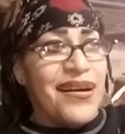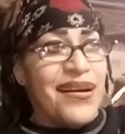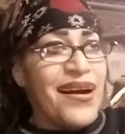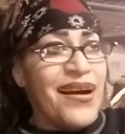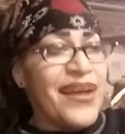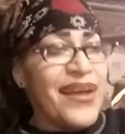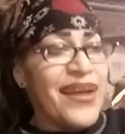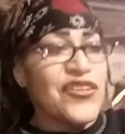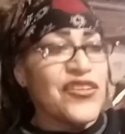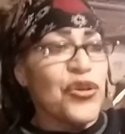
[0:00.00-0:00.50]

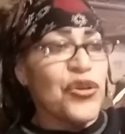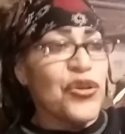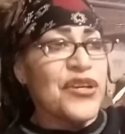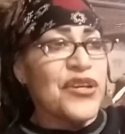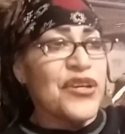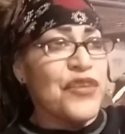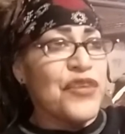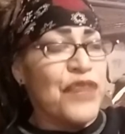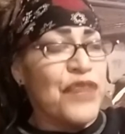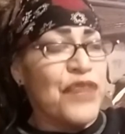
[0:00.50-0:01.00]
I
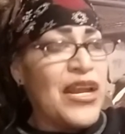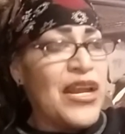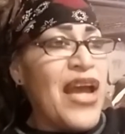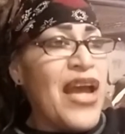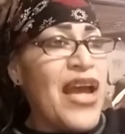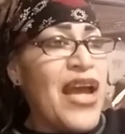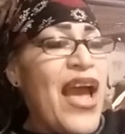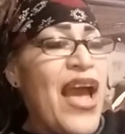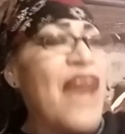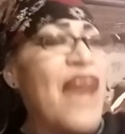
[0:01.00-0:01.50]
totally agree.
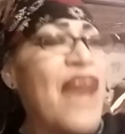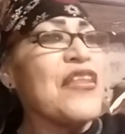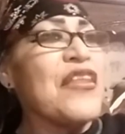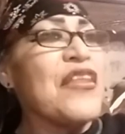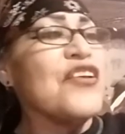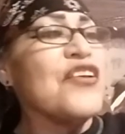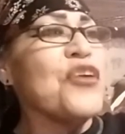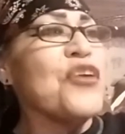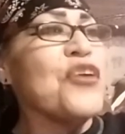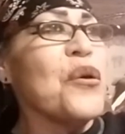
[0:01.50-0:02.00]
And
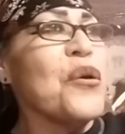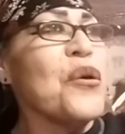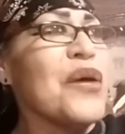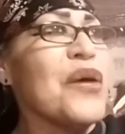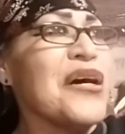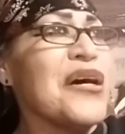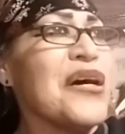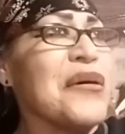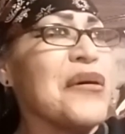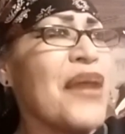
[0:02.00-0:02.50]
then,
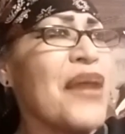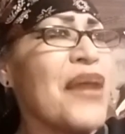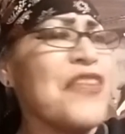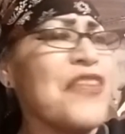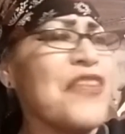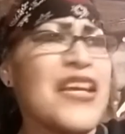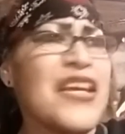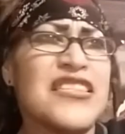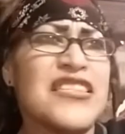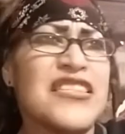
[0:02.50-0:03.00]
I
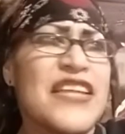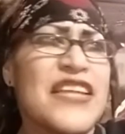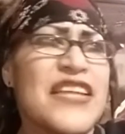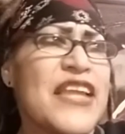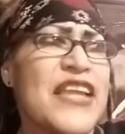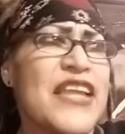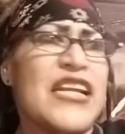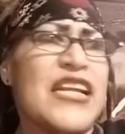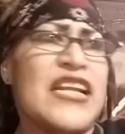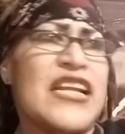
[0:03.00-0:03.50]
think it's like
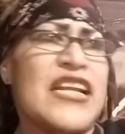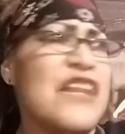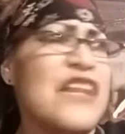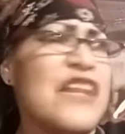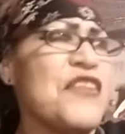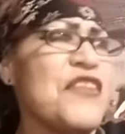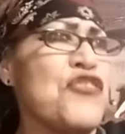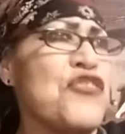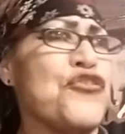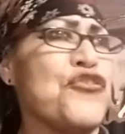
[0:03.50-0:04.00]
that in
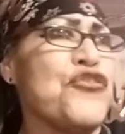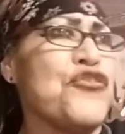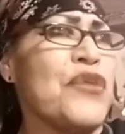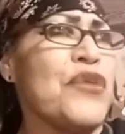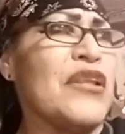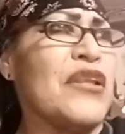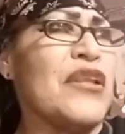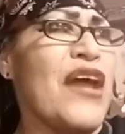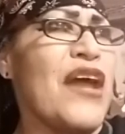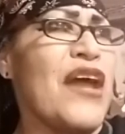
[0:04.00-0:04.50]
anything you do
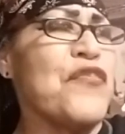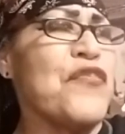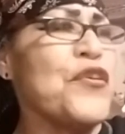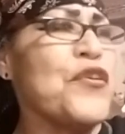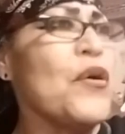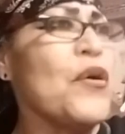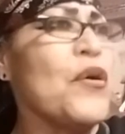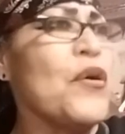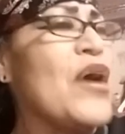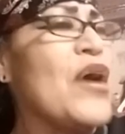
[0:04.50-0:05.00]
in life,
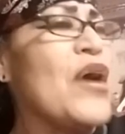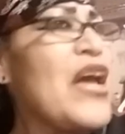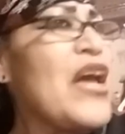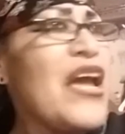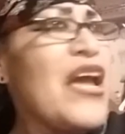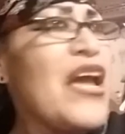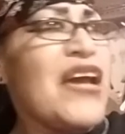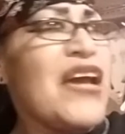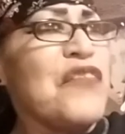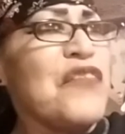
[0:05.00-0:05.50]

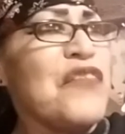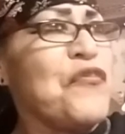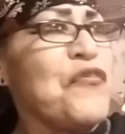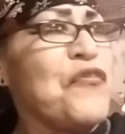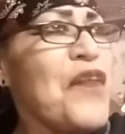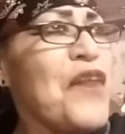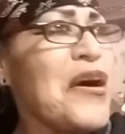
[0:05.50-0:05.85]
If